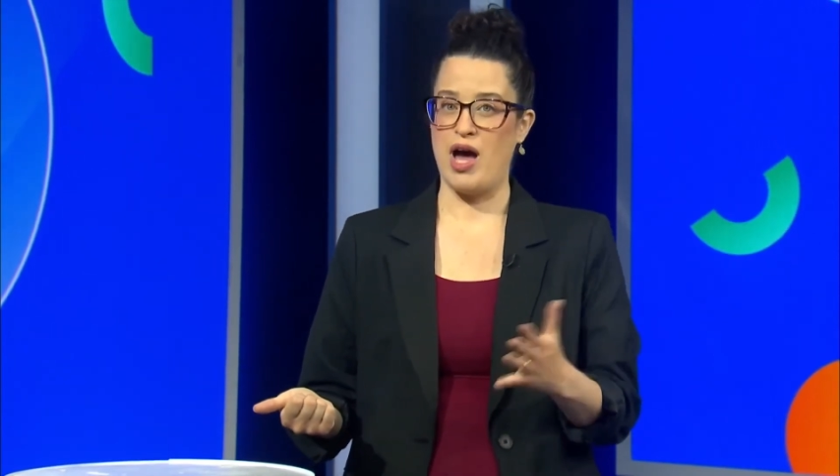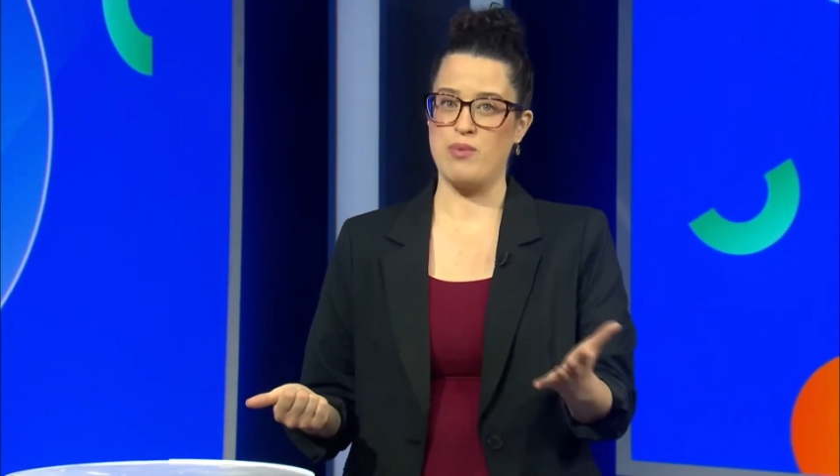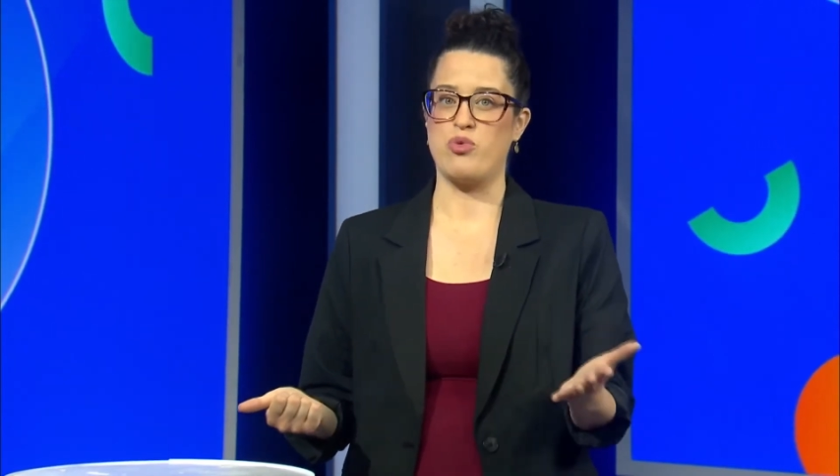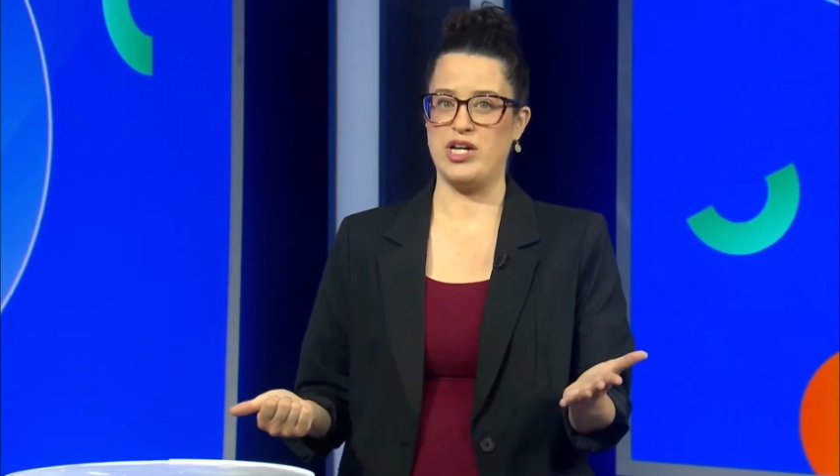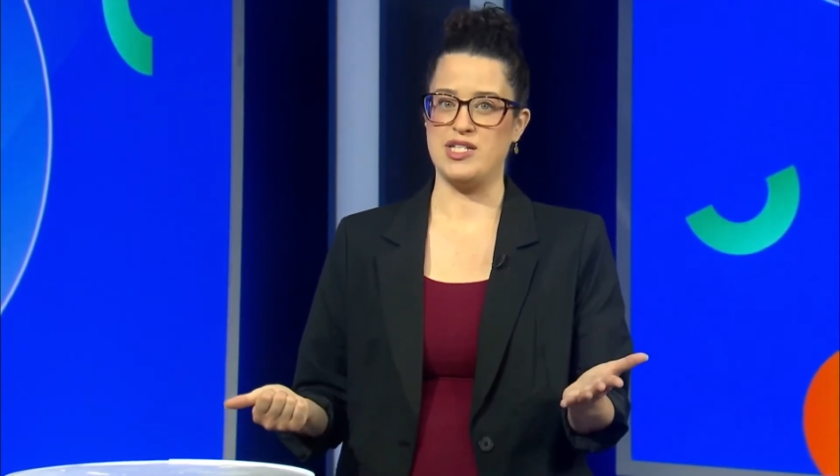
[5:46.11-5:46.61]
high
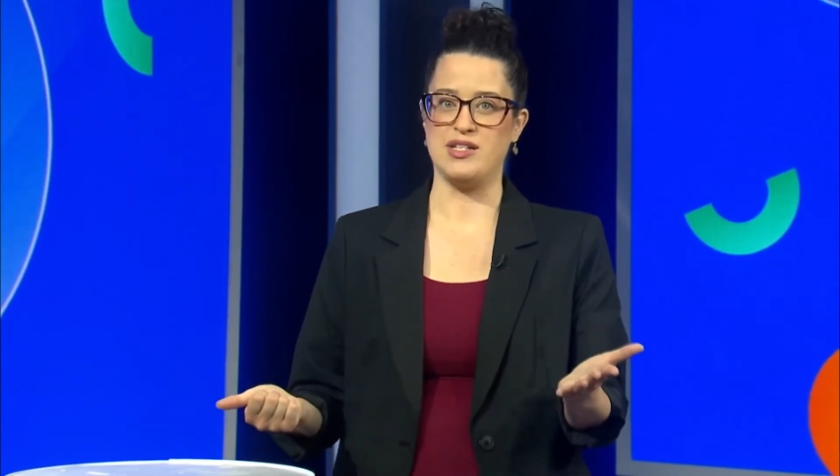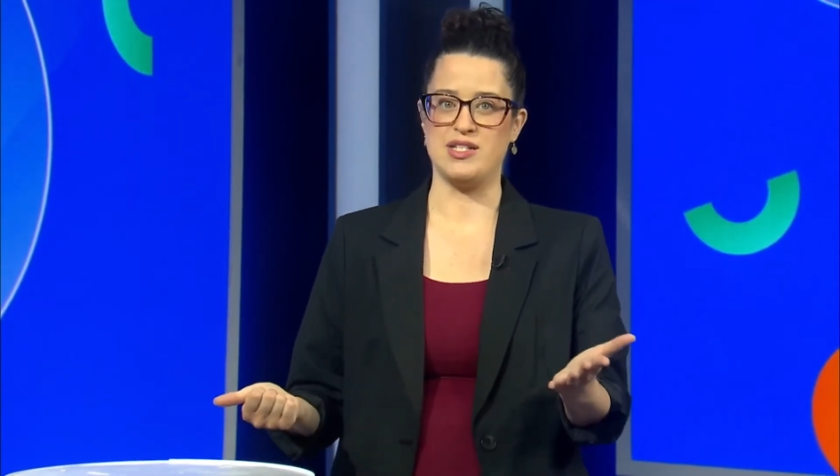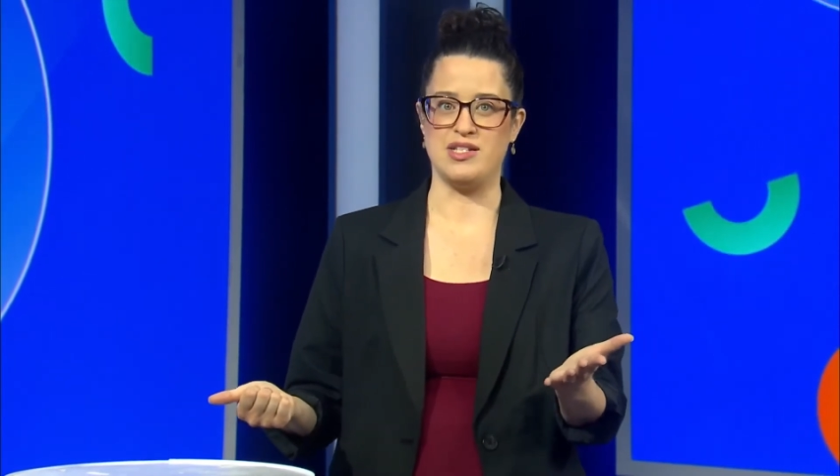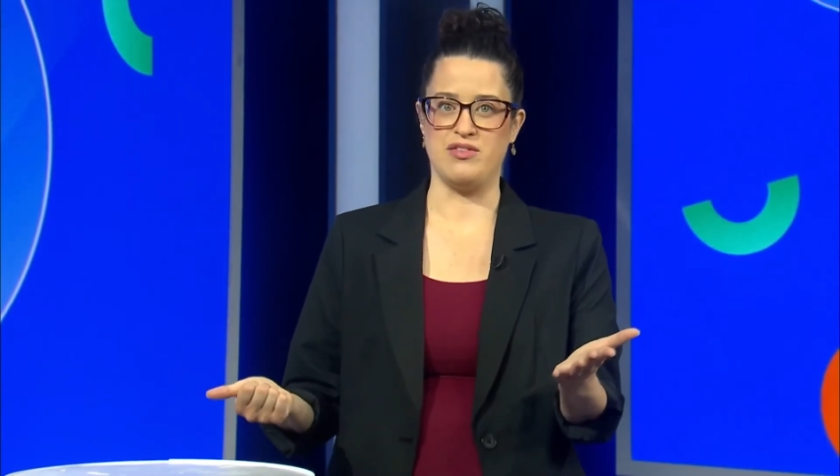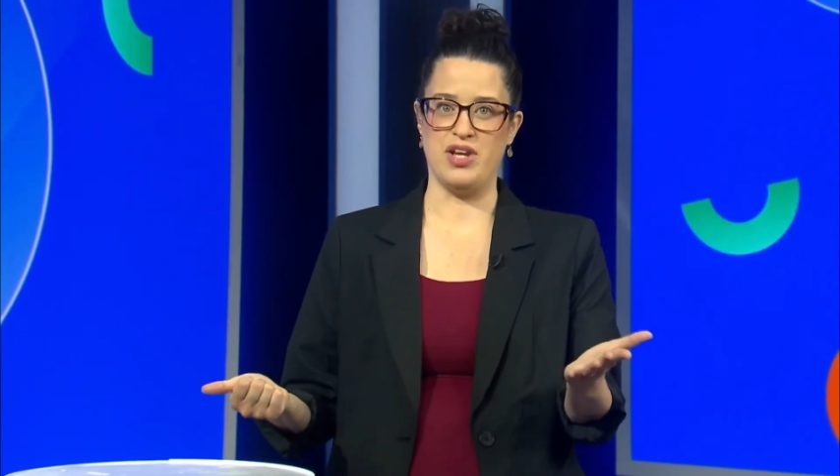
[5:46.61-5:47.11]
price
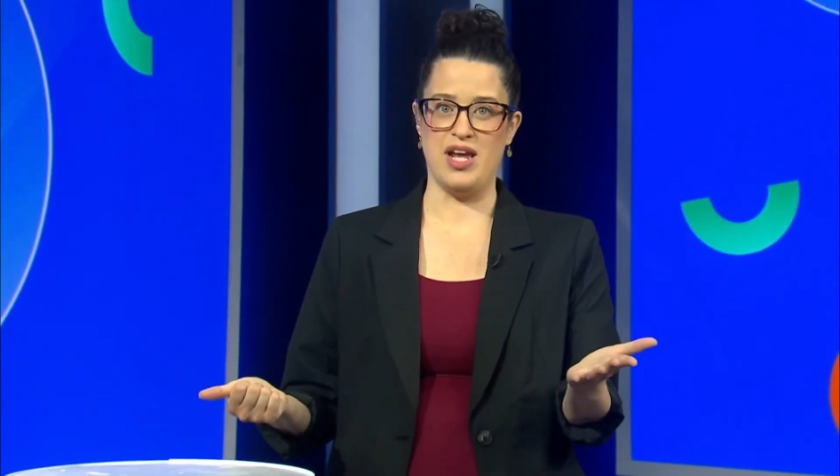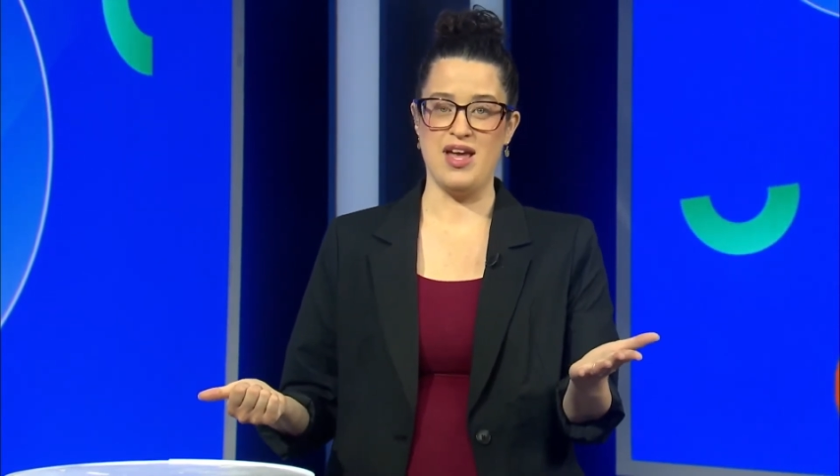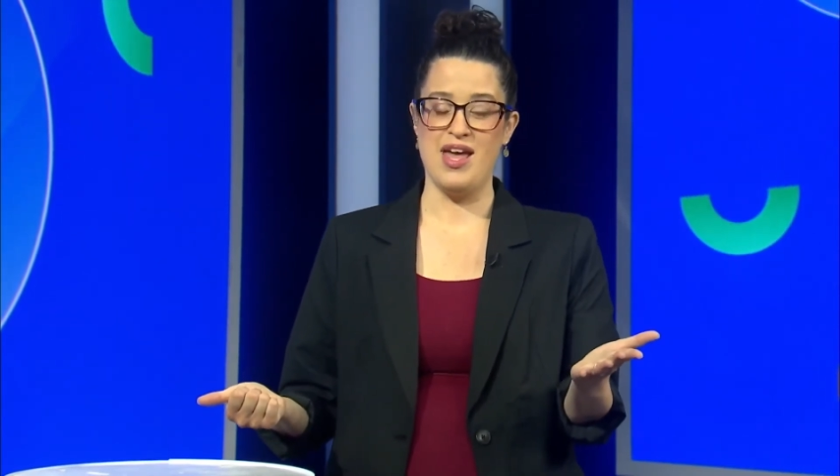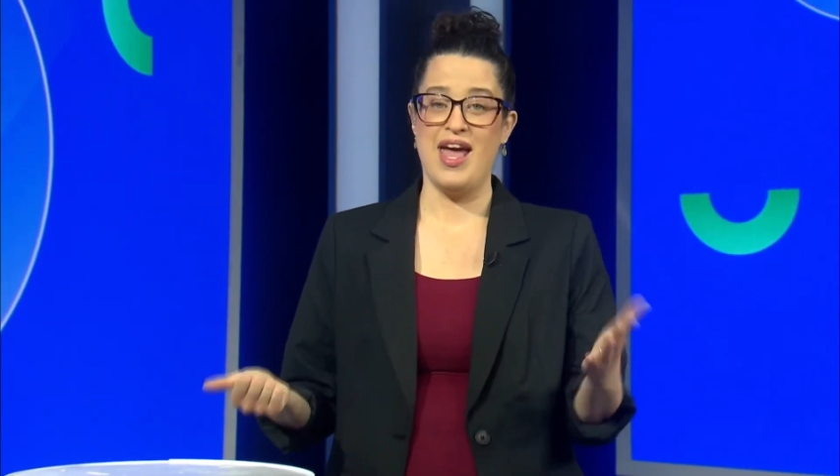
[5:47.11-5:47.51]
sensitivity